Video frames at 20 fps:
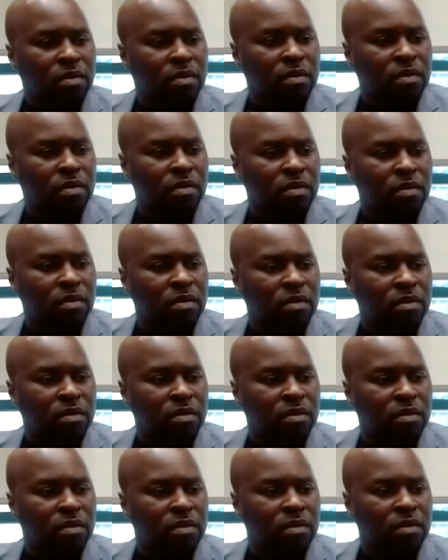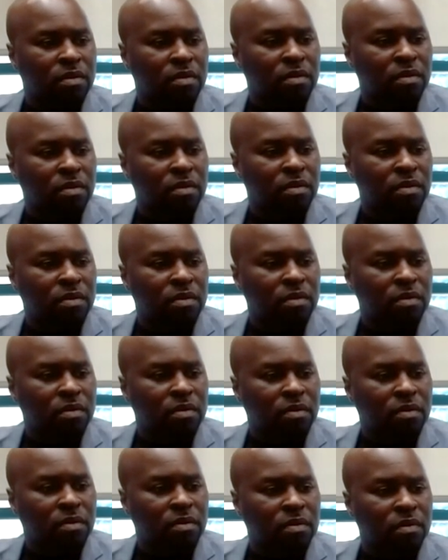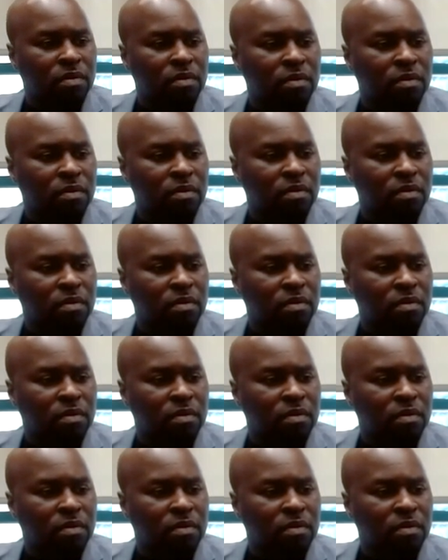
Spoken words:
This person isn't speaking.